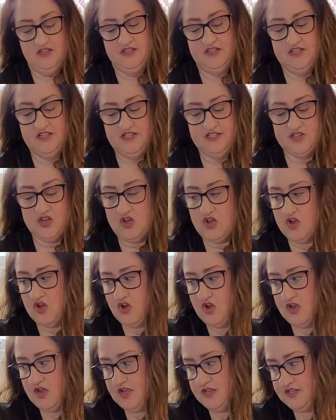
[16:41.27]
These
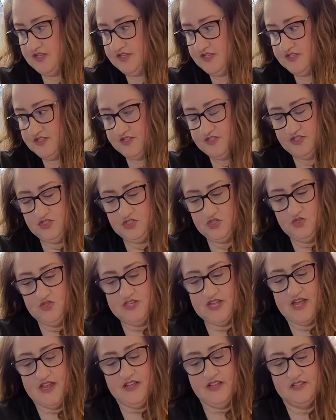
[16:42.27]
are, uh, this is a new
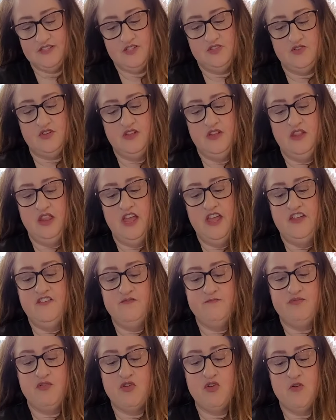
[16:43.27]
deck. It's called
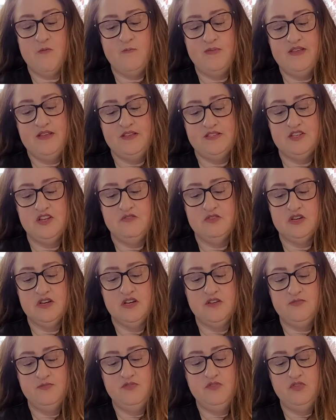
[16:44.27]
Life Purpose. So I'm
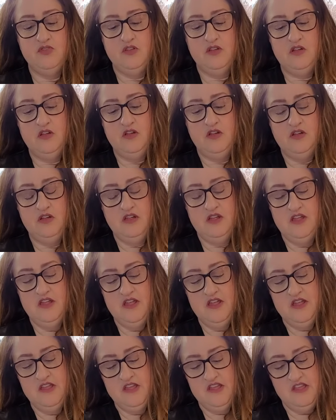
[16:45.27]
going to pull a
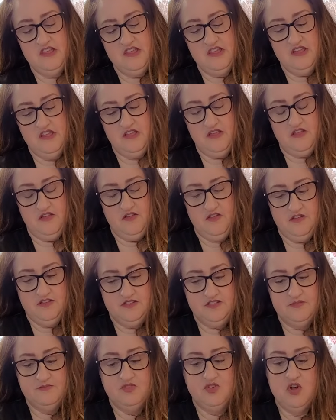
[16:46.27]

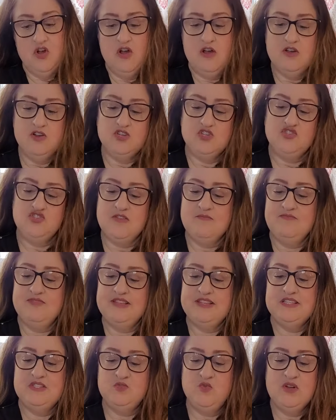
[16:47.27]
some cards from
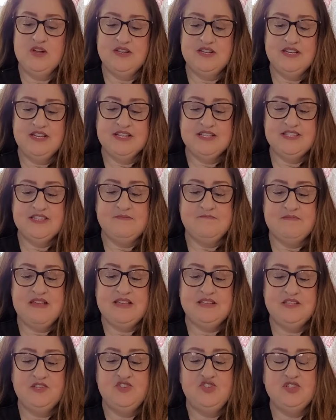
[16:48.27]
this one to get some
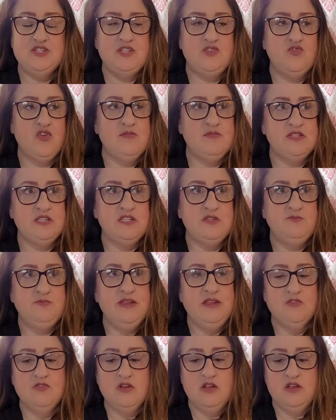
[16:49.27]
messages from
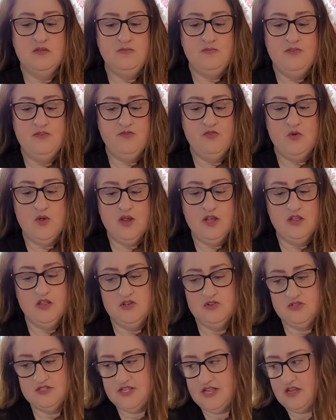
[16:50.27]
spirit before we
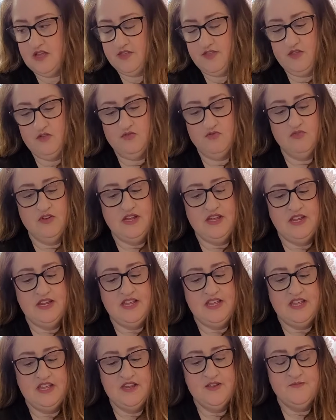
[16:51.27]
close out the
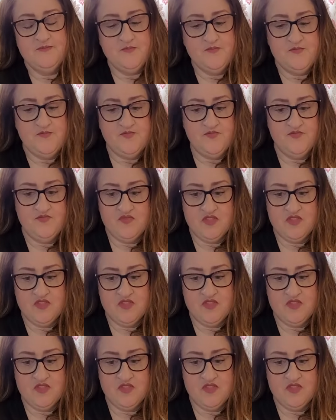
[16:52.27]
reading.